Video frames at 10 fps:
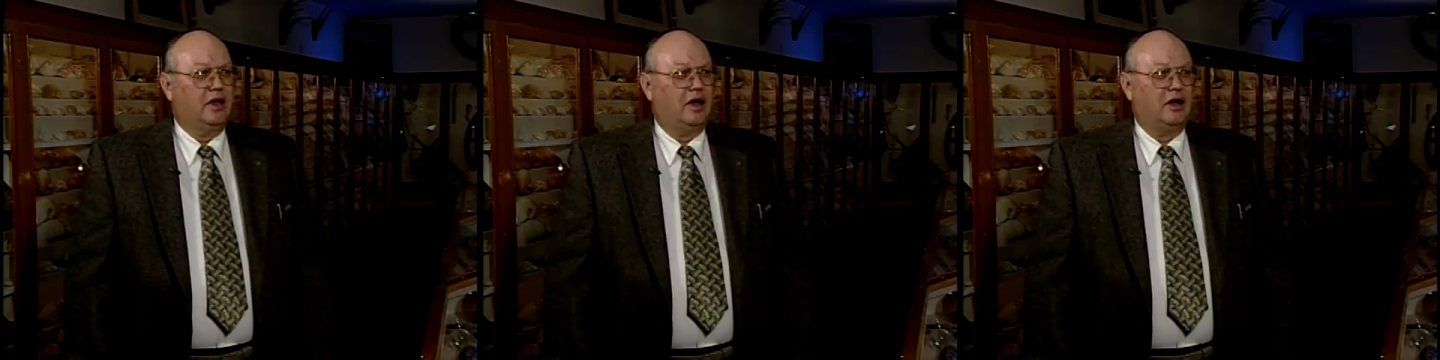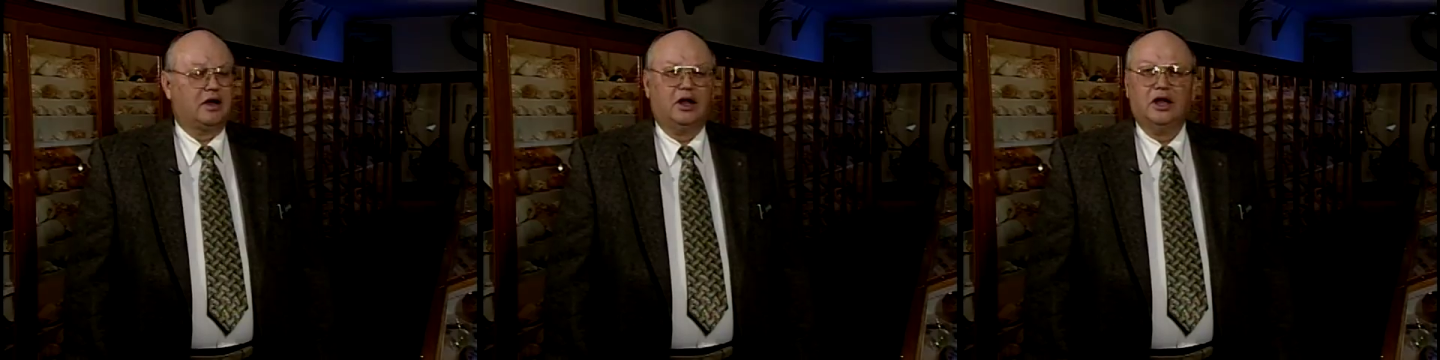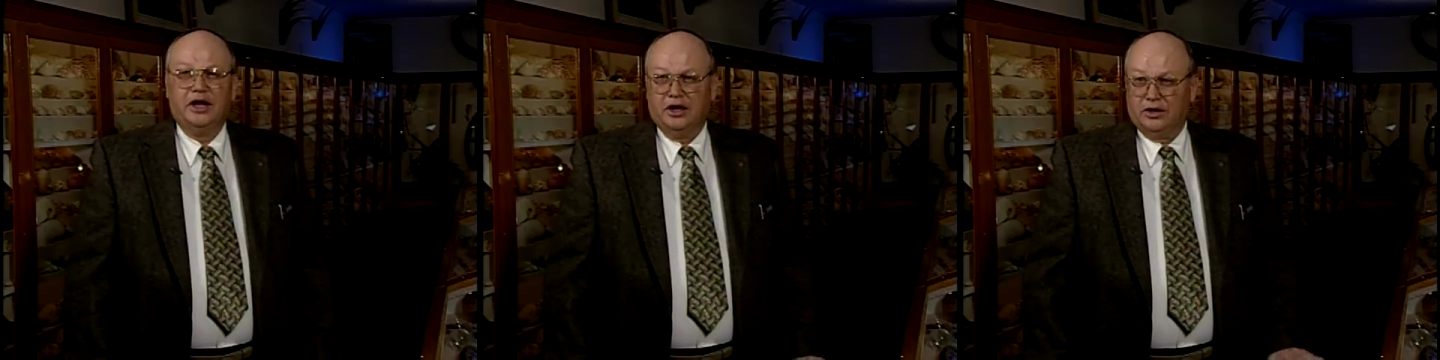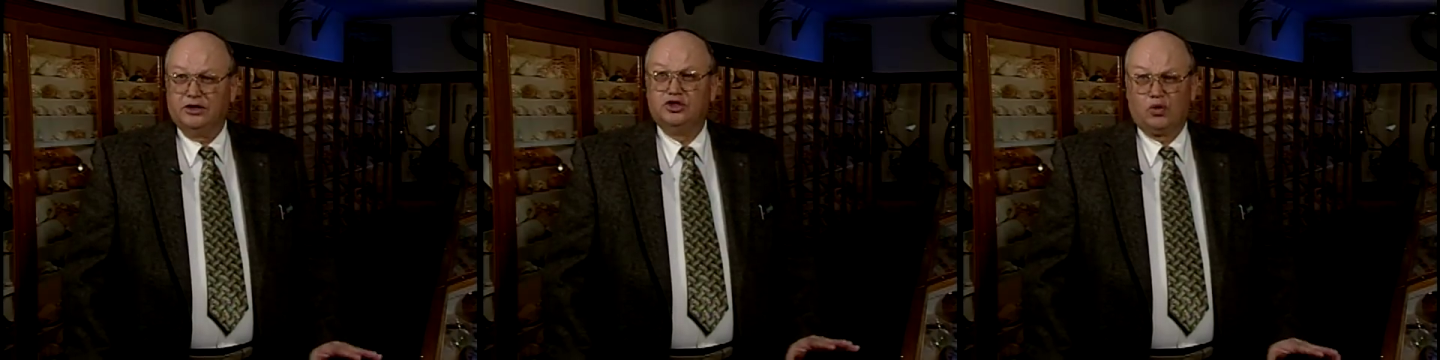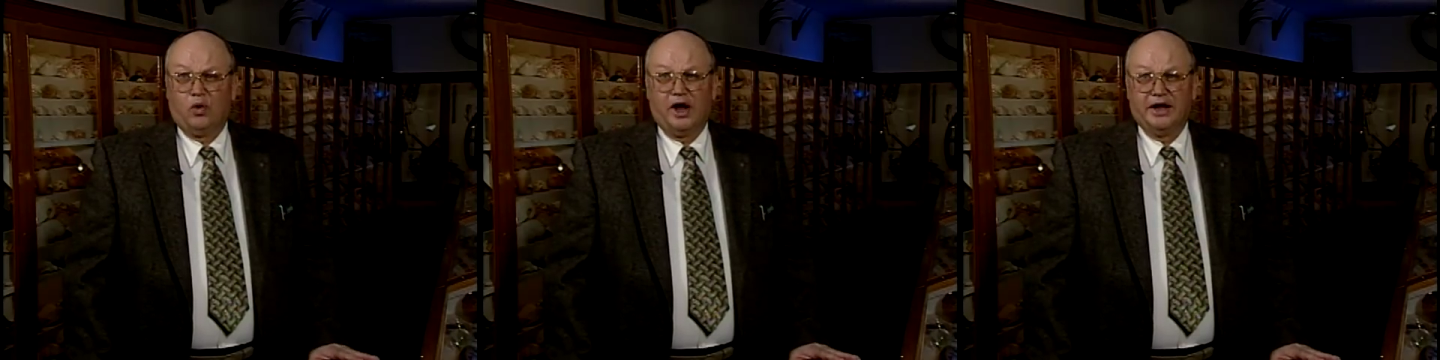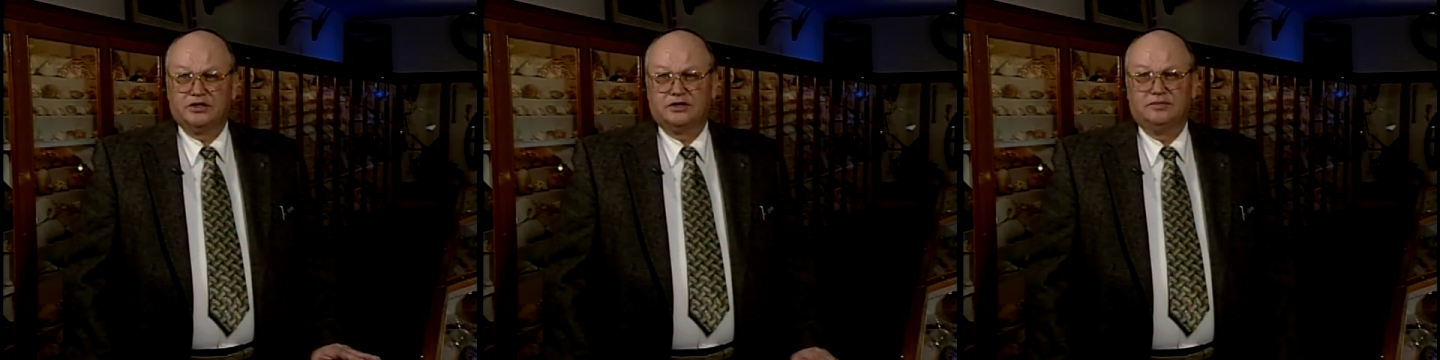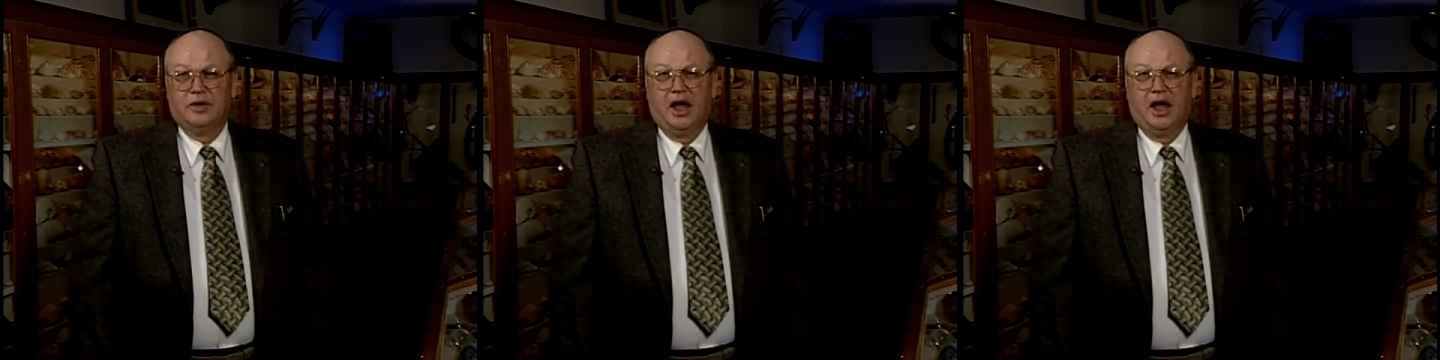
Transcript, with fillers: uh, cleaned twice.